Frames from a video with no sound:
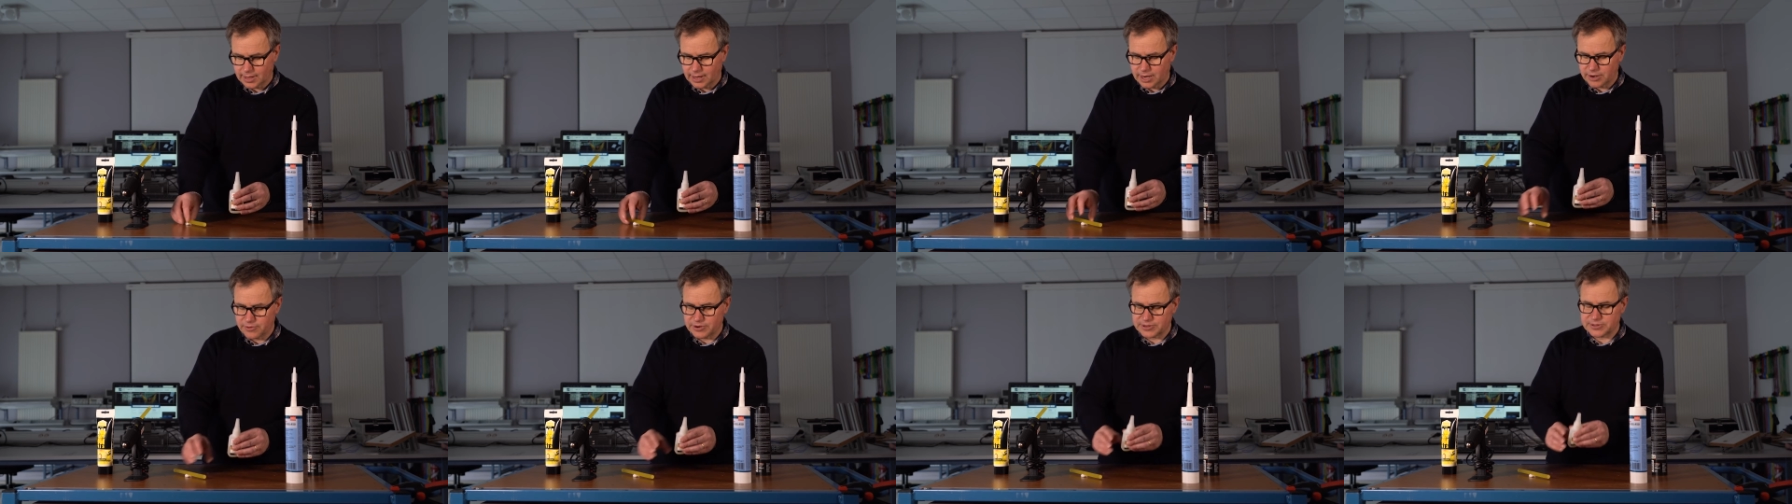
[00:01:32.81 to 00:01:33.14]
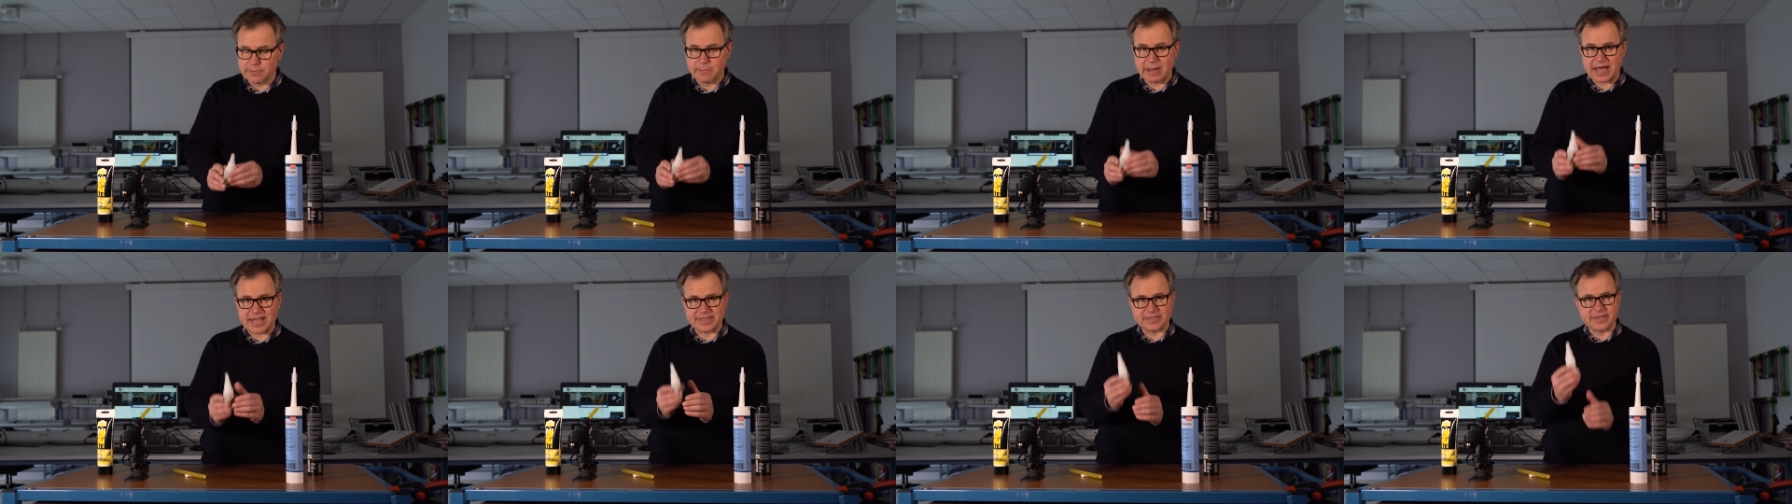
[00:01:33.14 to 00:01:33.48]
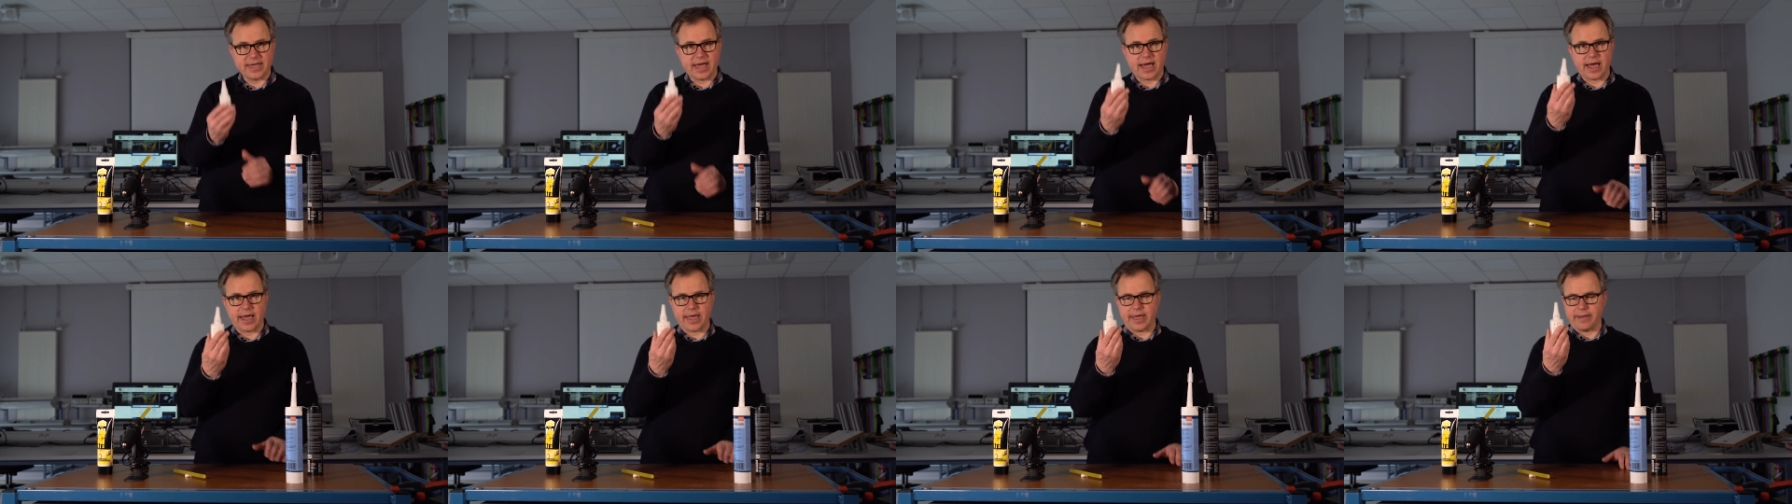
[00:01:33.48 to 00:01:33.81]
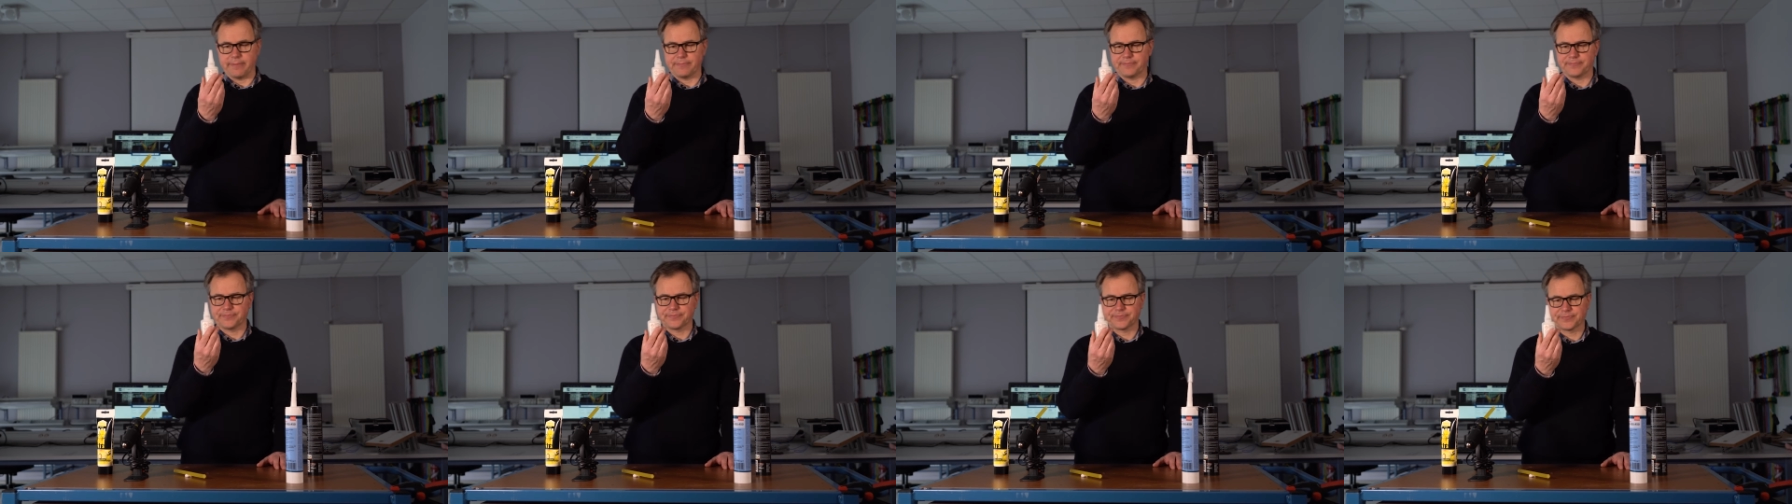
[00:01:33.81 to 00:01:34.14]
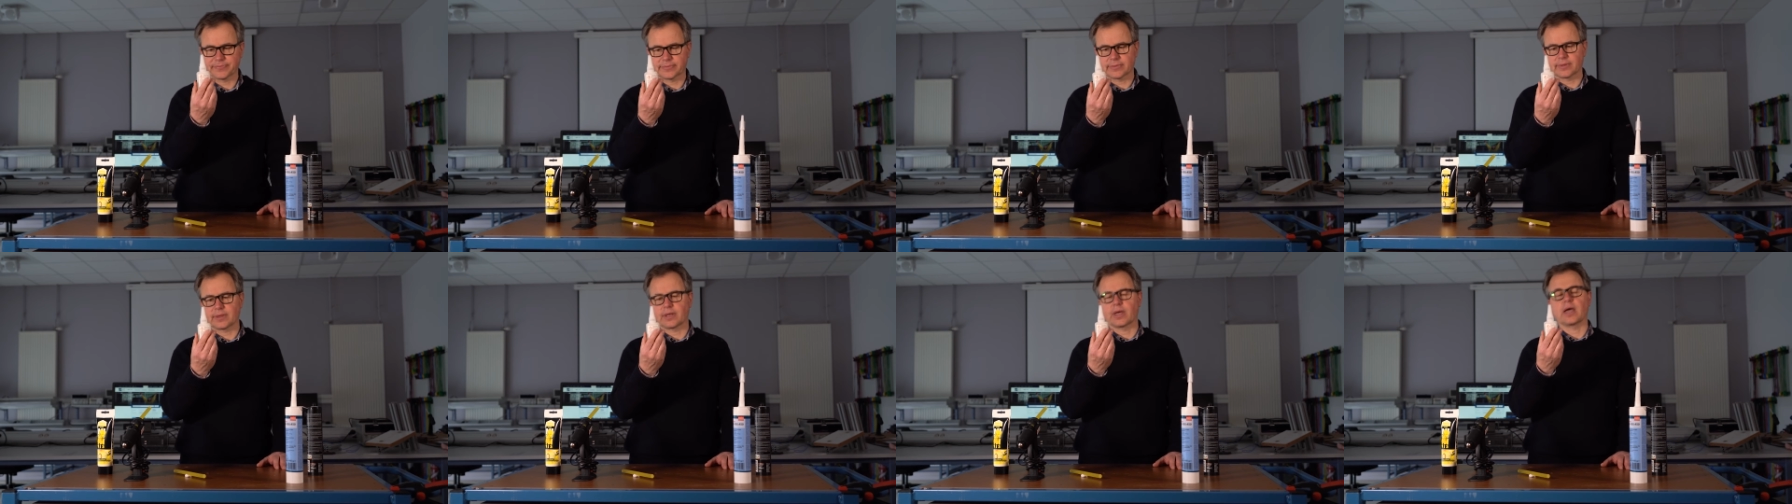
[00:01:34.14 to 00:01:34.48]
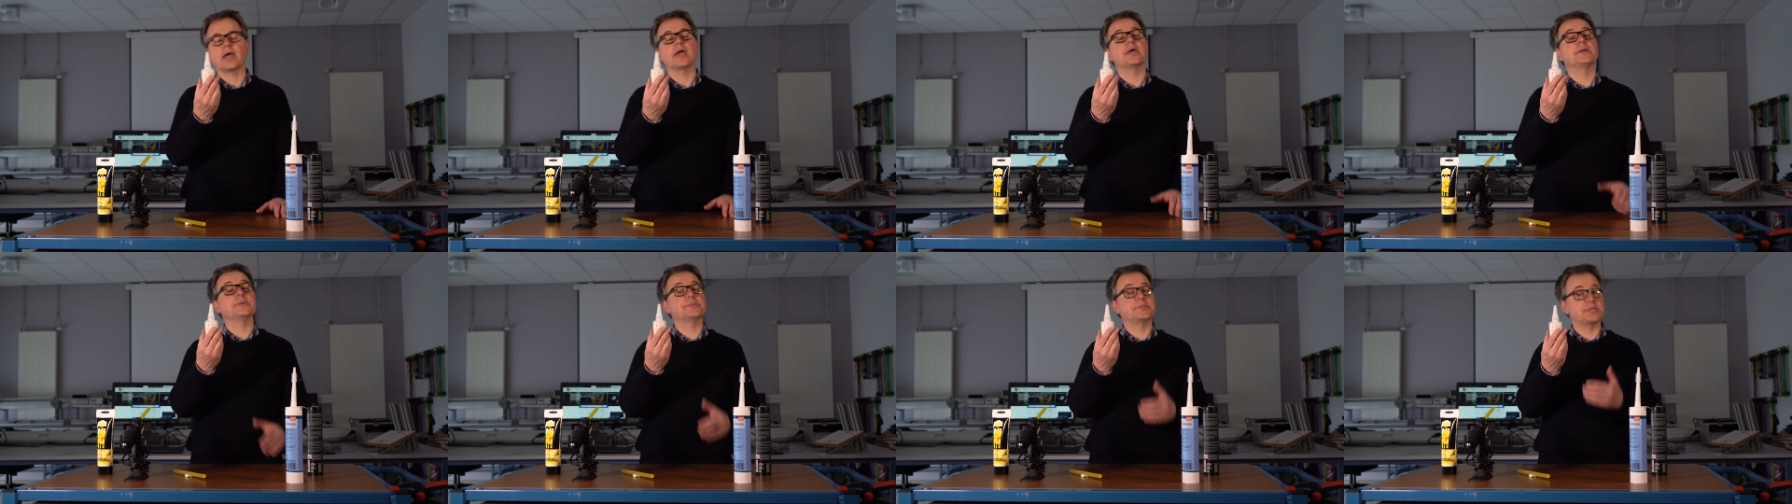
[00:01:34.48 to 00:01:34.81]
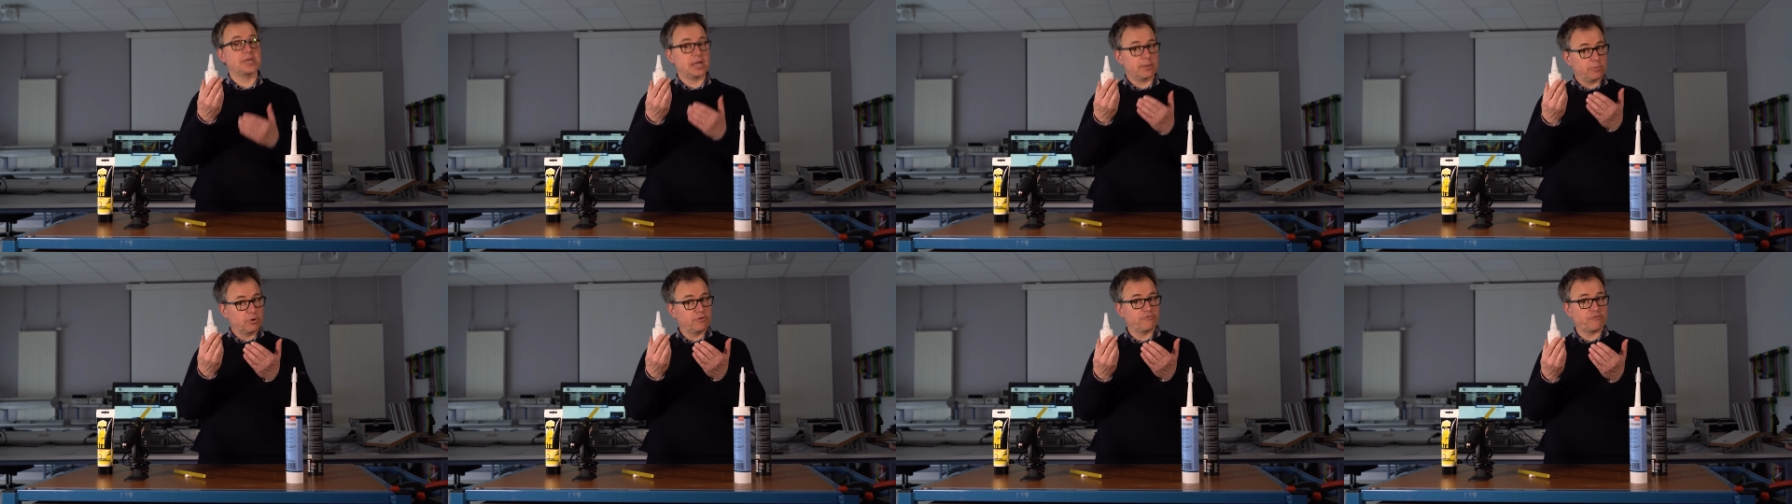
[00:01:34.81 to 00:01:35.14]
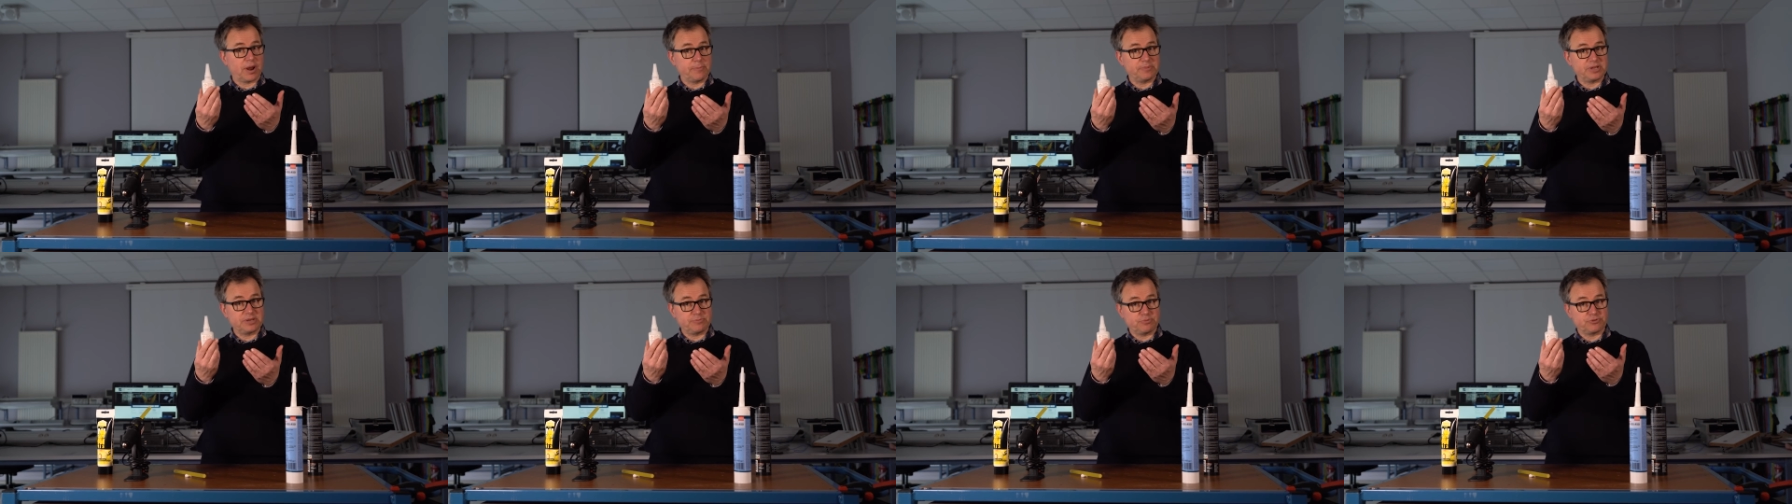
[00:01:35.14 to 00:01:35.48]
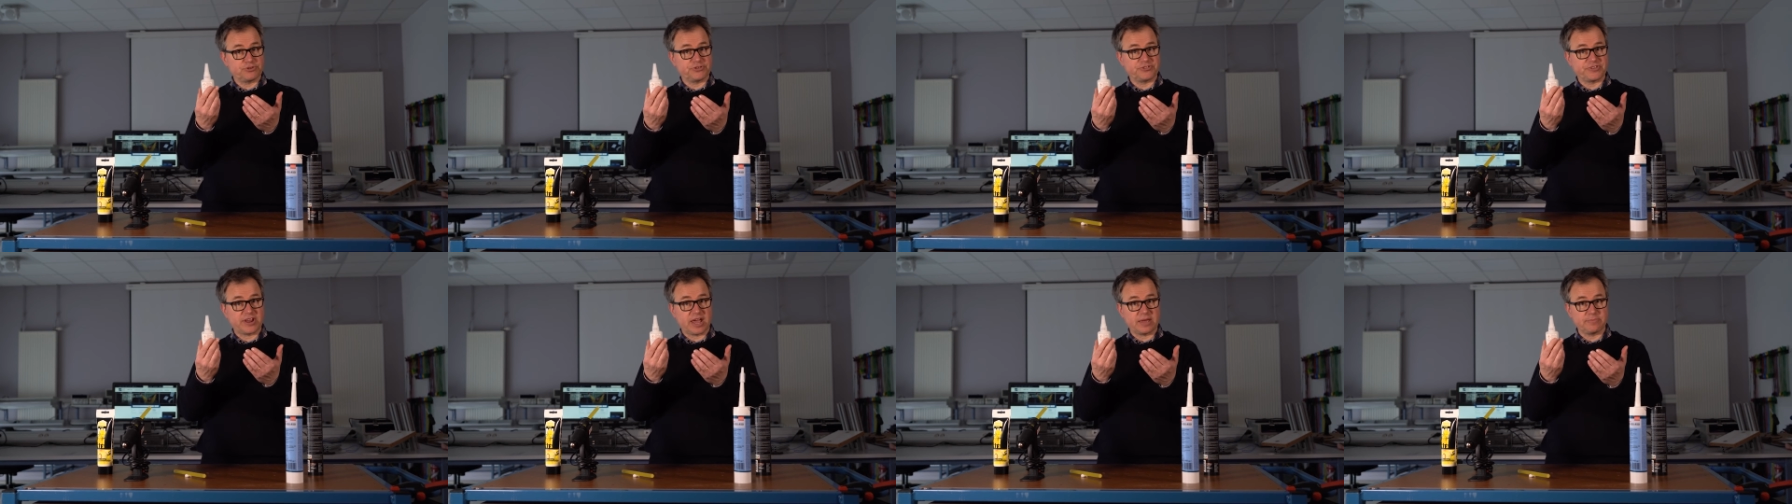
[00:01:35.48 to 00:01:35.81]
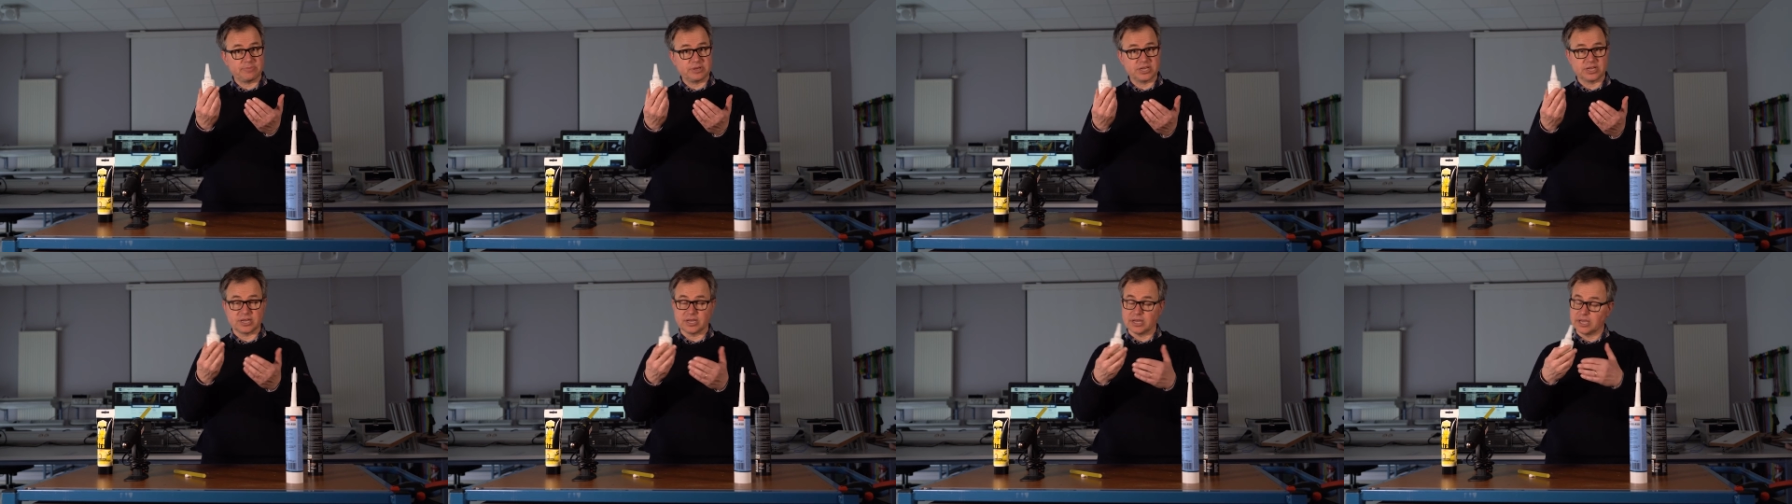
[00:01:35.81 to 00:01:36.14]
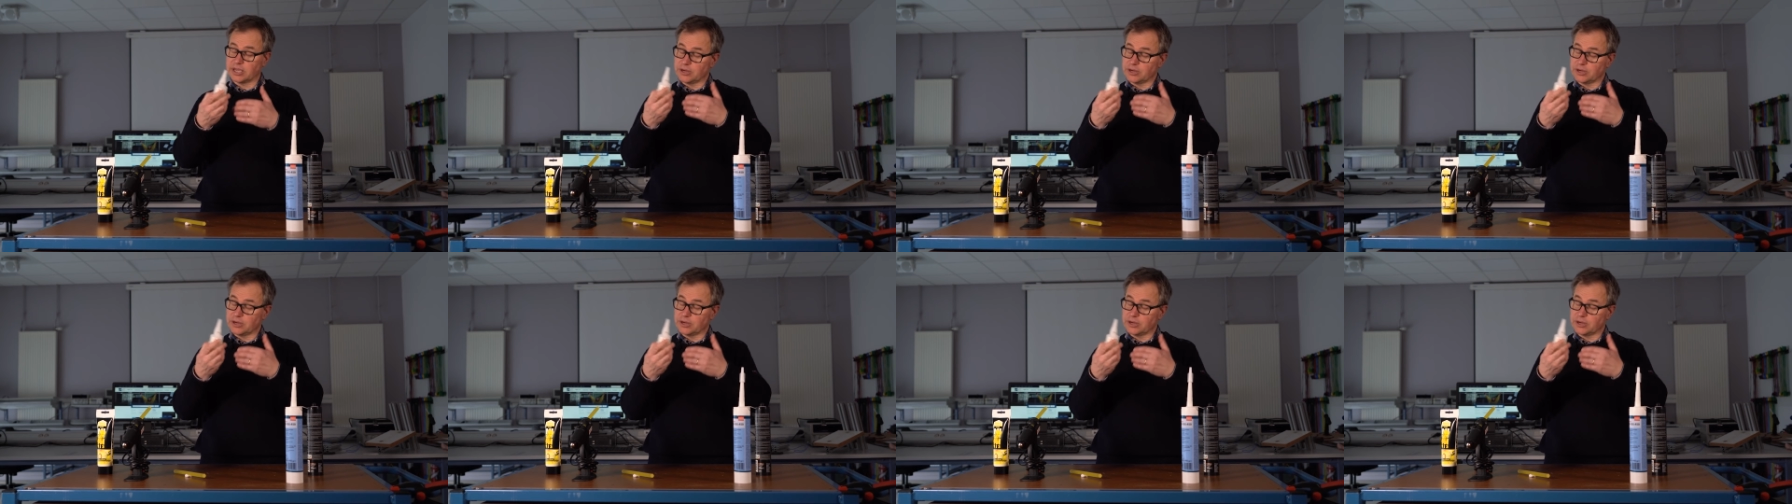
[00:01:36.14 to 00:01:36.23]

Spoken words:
Here is the bad guy. In terms of rapid prototyping,